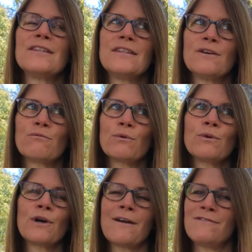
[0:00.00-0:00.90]
the
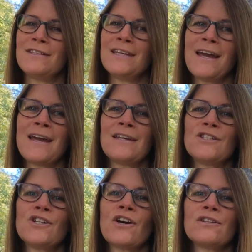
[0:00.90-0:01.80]
ruler of the day
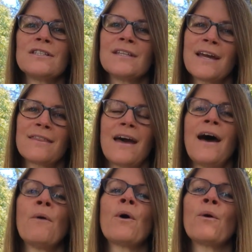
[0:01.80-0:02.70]
starts like the
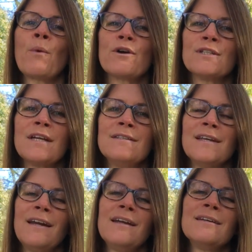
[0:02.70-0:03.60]
hour where
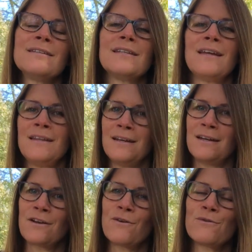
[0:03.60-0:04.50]
sunset is, and then
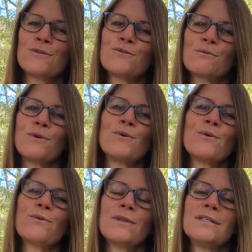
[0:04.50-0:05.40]
it goes
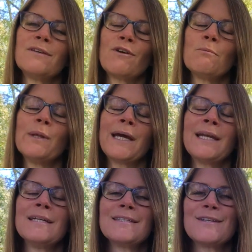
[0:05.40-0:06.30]
through the different
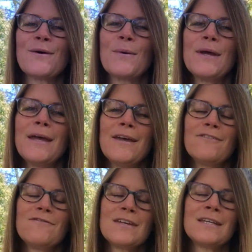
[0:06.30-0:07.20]
planets. So
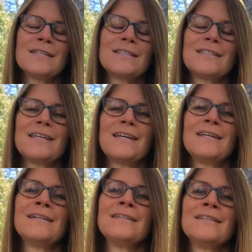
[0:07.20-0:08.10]
Venus
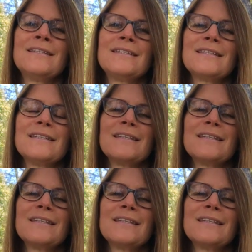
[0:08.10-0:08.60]
is